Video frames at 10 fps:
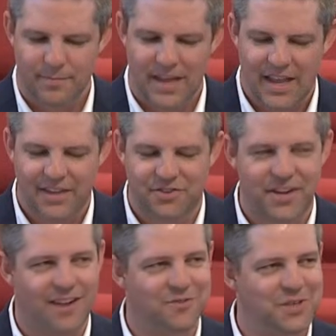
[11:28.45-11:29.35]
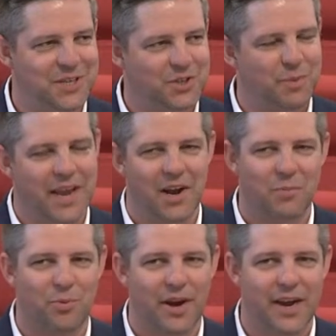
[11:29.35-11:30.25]
He's challenging us to begin our
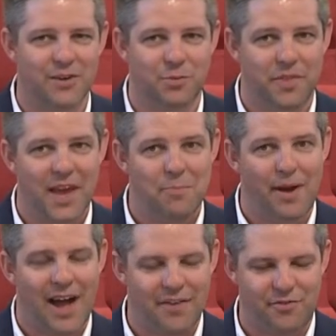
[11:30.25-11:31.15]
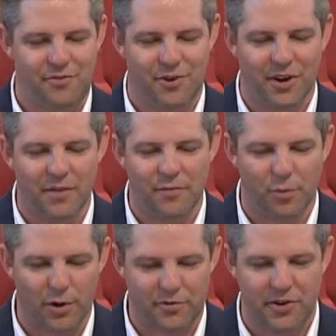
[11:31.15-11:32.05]
prayers with a posture of
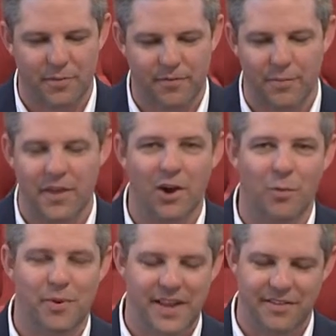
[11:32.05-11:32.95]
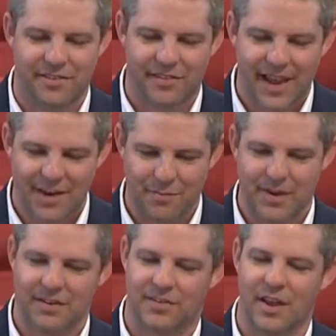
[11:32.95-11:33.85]
worship from the opening
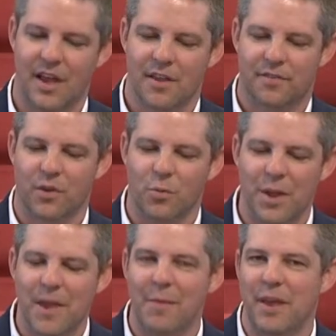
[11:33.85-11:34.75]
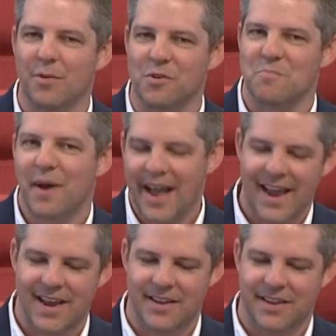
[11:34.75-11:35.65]
statement, so that we may be
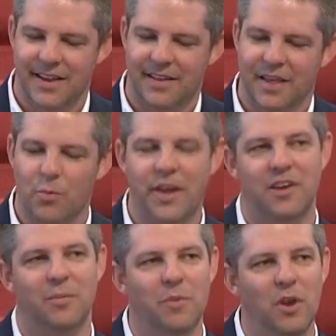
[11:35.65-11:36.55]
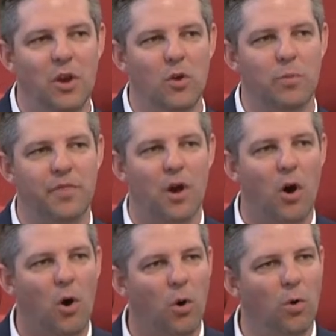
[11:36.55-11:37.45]
reminded that we commune with a
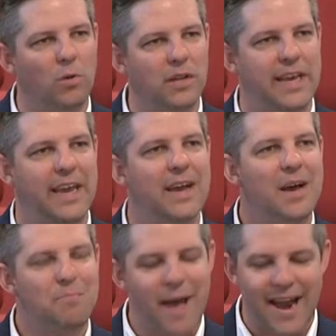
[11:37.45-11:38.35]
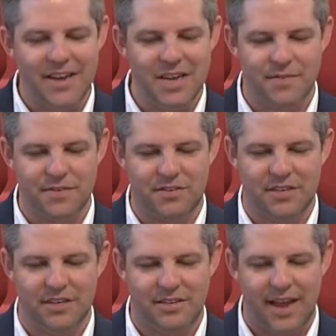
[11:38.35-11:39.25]
holy,
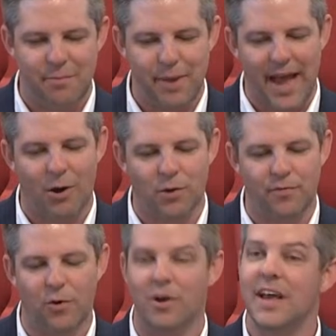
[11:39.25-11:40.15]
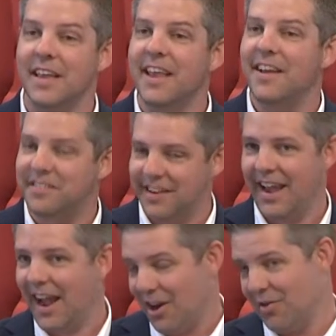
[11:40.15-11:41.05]
magnificent, and powerful, yet
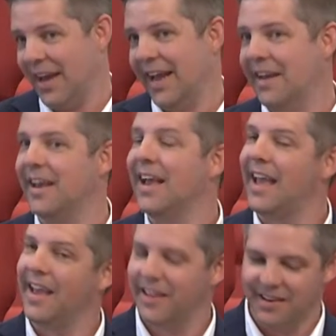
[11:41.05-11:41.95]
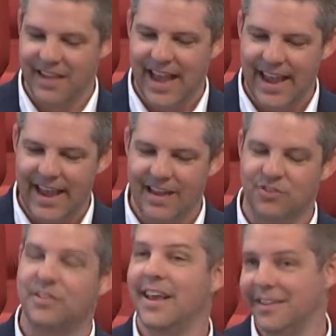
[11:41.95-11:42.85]
caring and
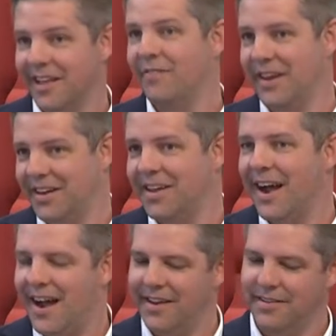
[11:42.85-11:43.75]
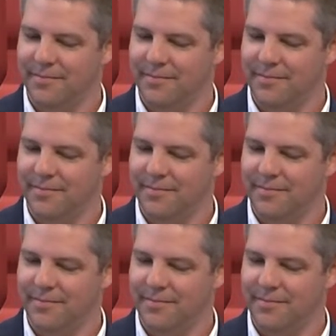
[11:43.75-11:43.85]
engaged and loving God.